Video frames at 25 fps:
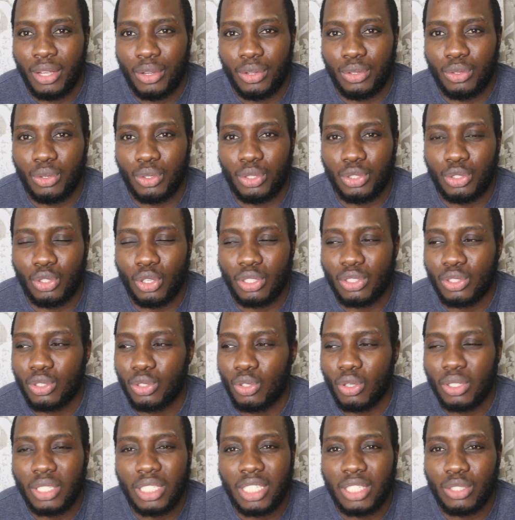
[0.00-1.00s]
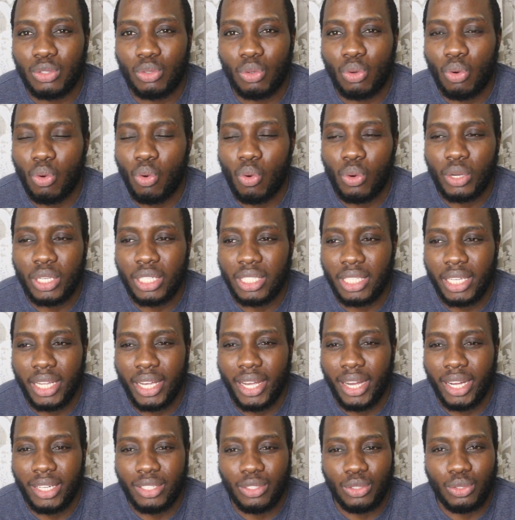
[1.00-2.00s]
You know, you just don't need to go in
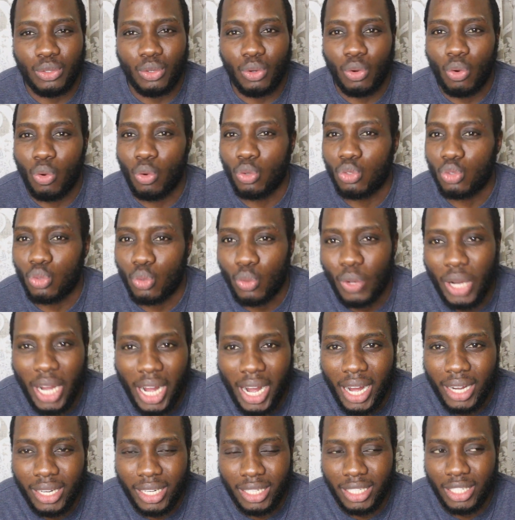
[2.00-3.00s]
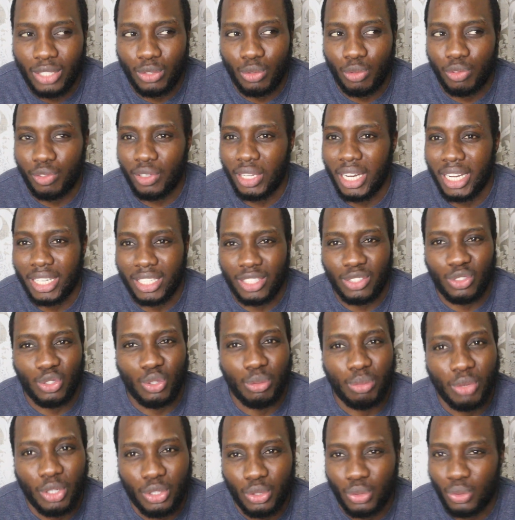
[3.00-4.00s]
there and, you know, go too hard, and then you feel like it's
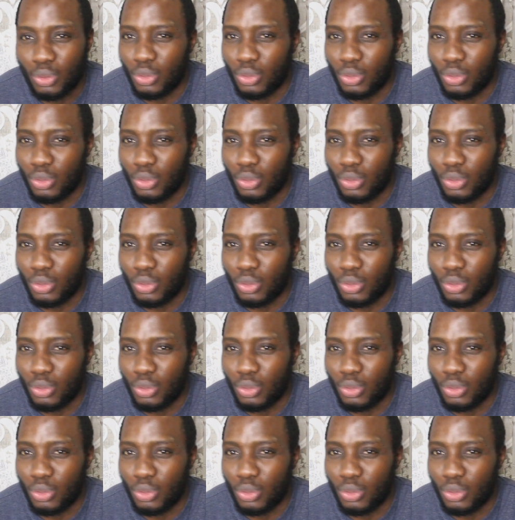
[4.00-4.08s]
too much.